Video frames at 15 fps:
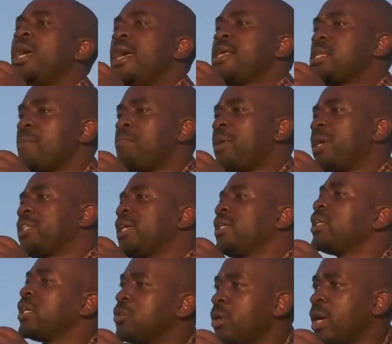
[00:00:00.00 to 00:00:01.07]
as a
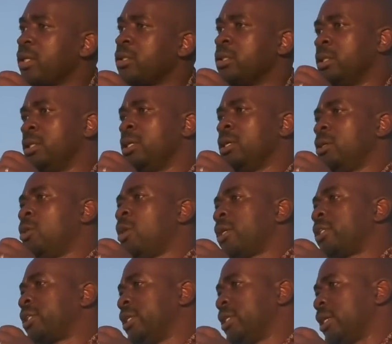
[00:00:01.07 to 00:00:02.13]
patient if you are
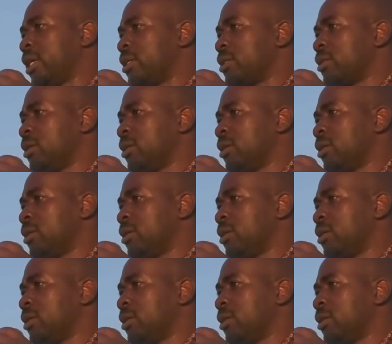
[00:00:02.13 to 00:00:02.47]
treated.